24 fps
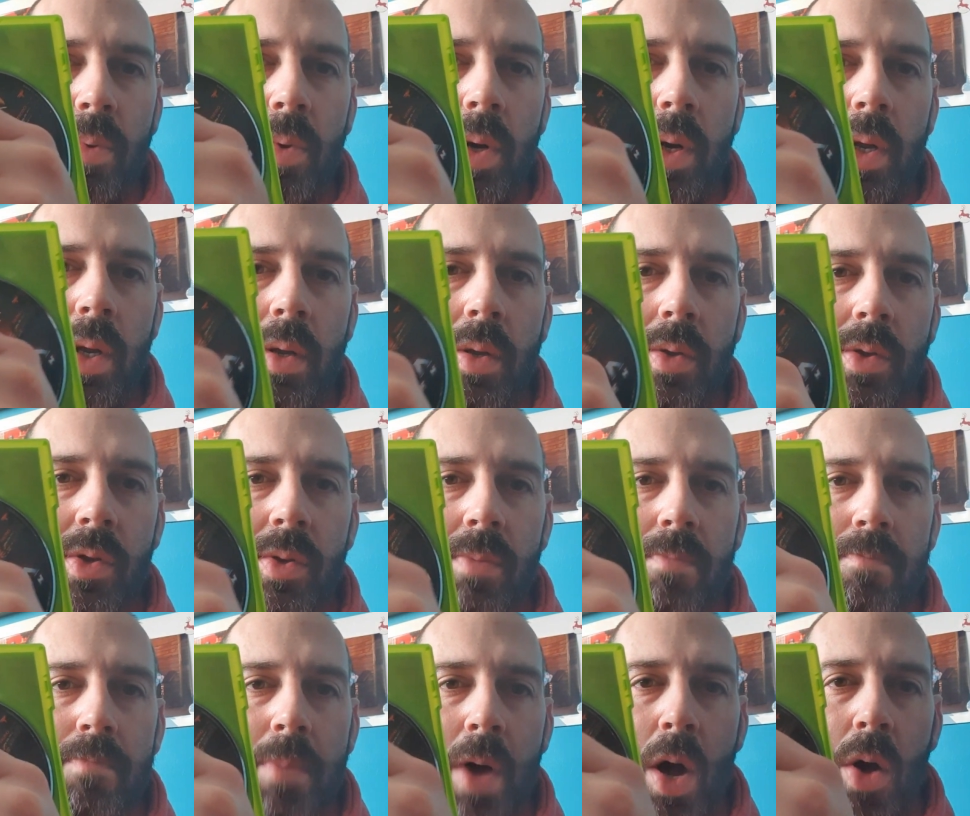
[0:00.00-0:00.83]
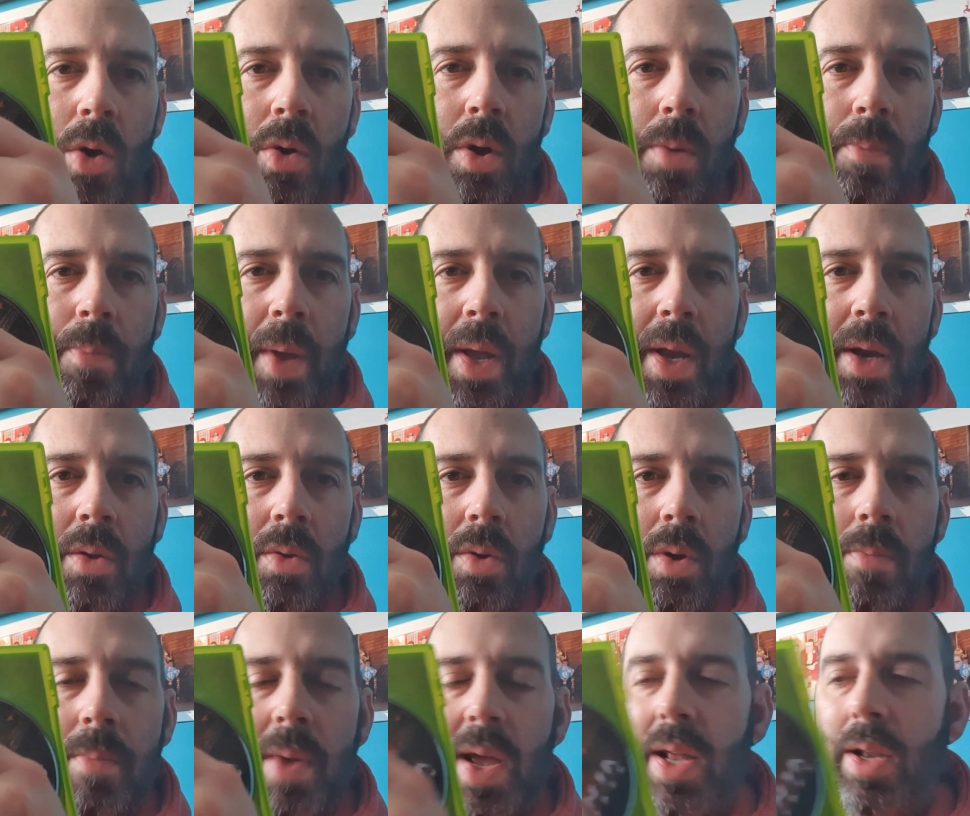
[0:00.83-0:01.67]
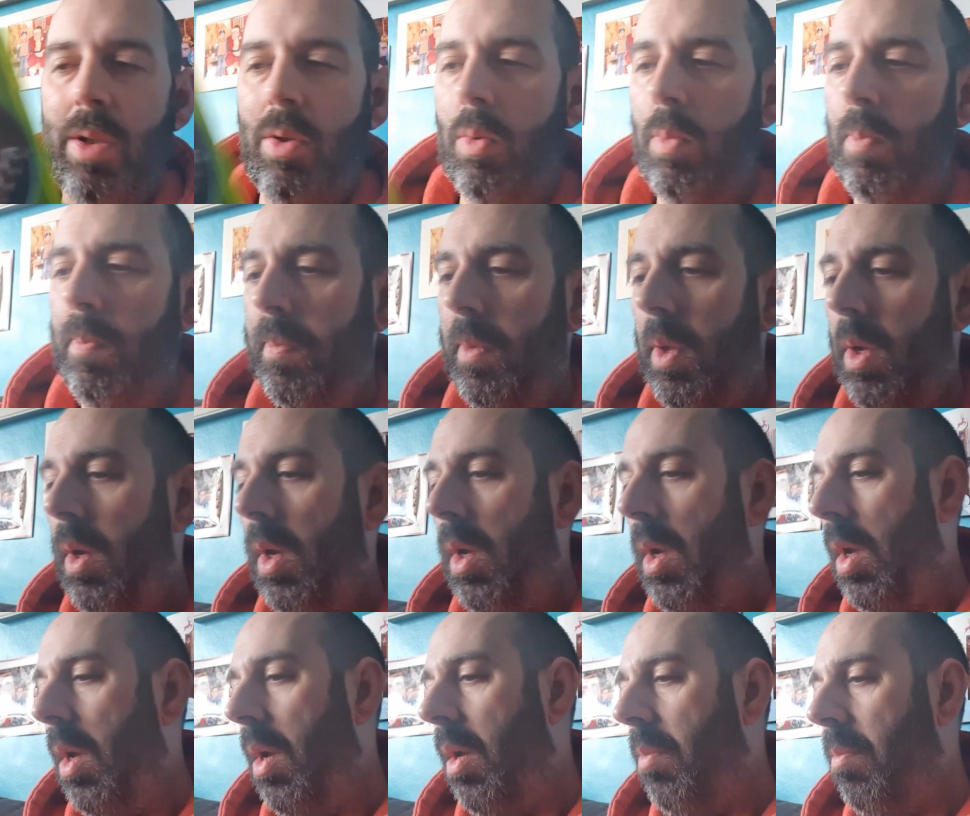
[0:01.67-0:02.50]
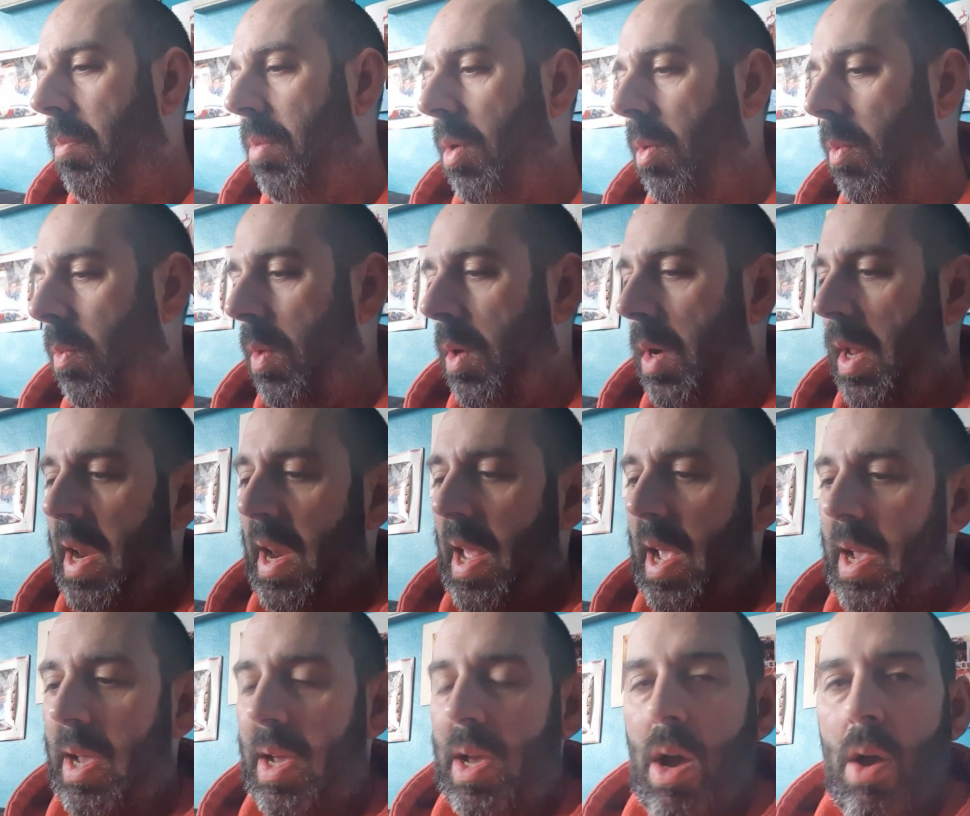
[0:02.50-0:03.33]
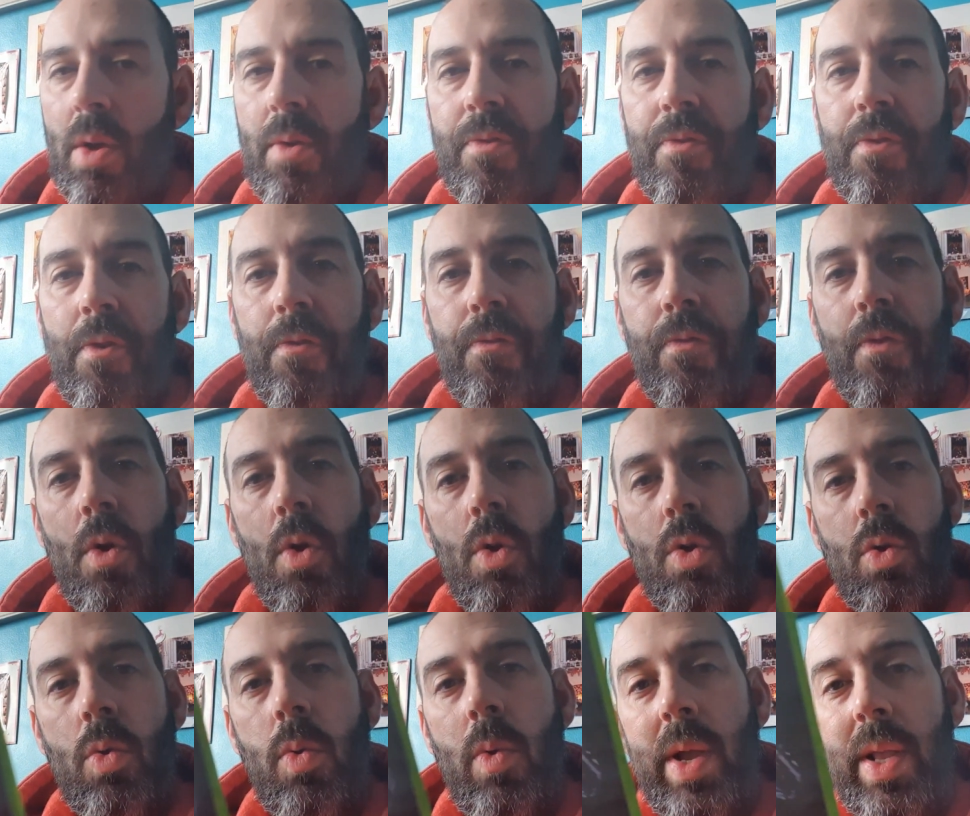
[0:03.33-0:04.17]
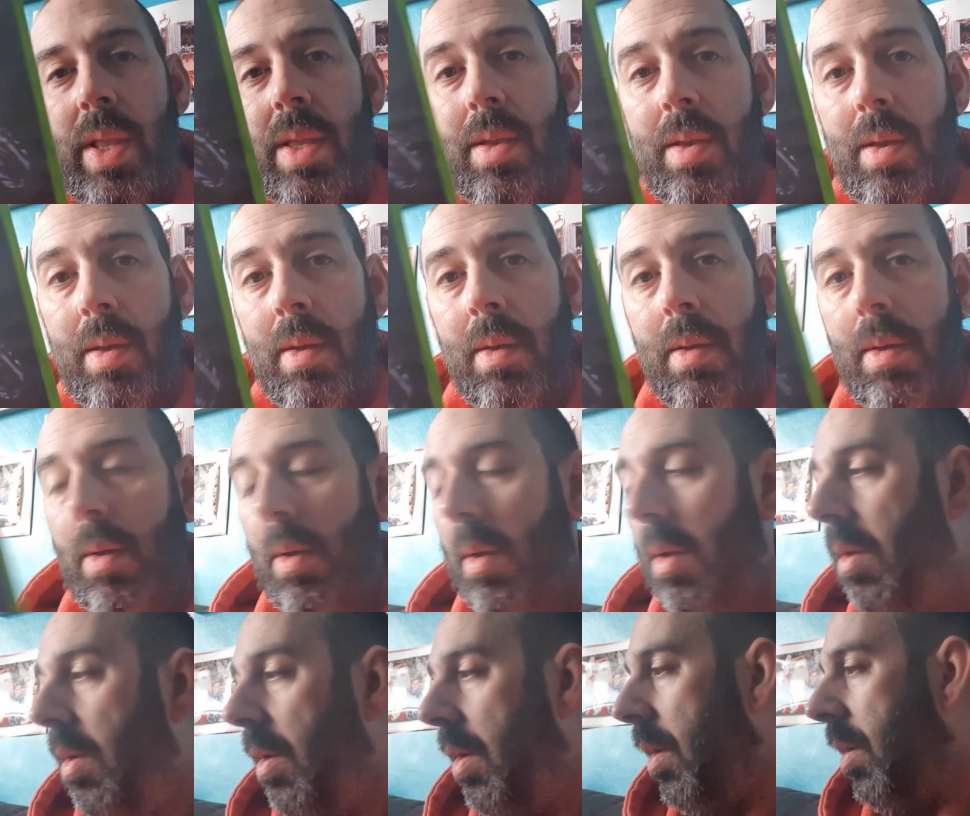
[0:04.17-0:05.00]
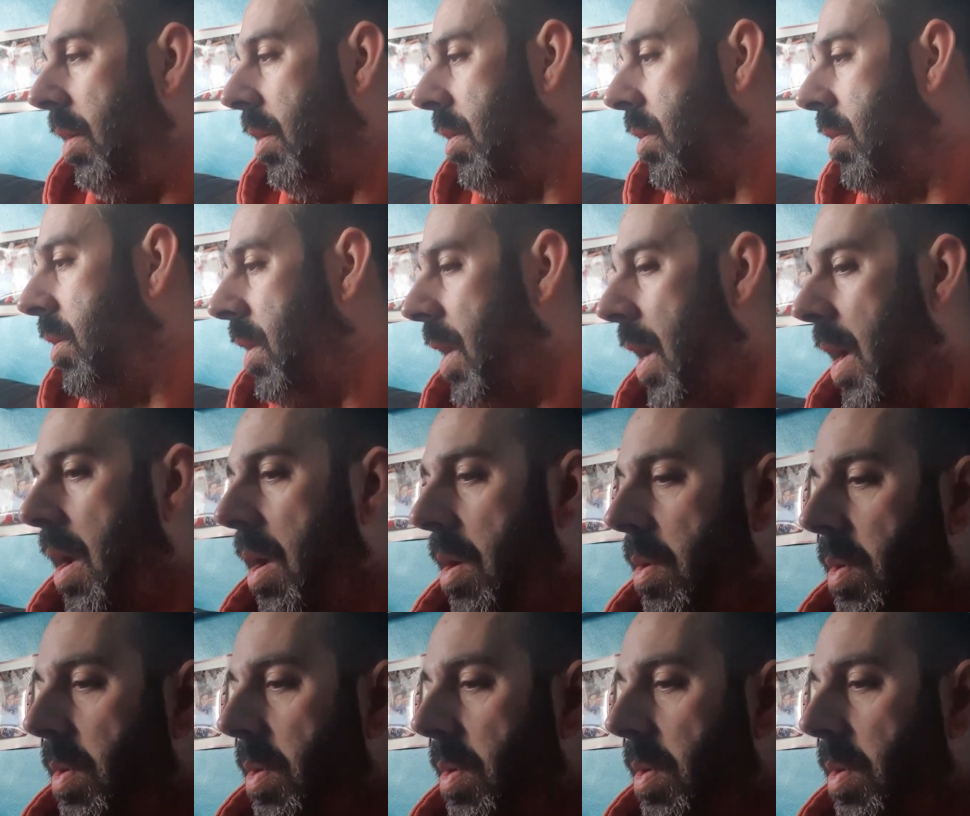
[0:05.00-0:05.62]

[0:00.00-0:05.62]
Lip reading: and then some marker pen on the manual. But we'll let that go for £4. So